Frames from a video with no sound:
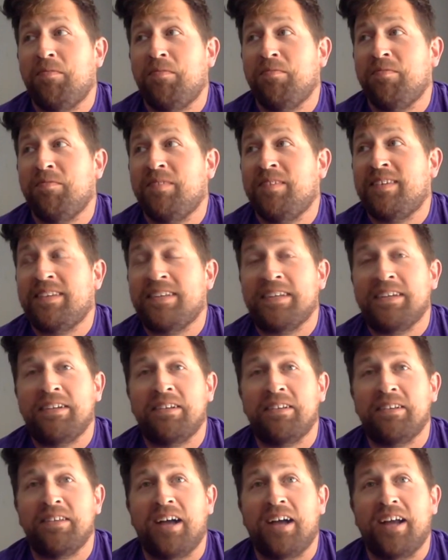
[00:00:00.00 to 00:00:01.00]
seen a
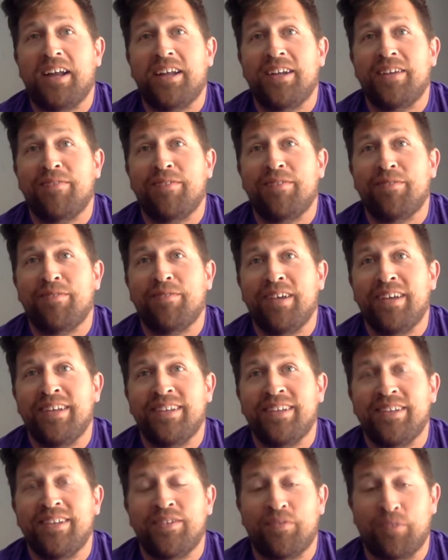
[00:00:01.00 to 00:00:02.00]
lot of different
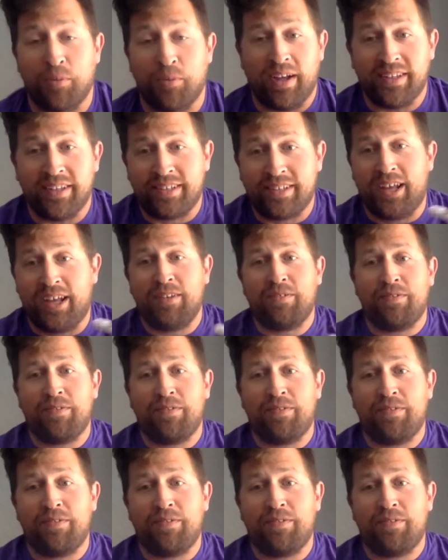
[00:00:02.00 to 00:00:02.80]
phases for myself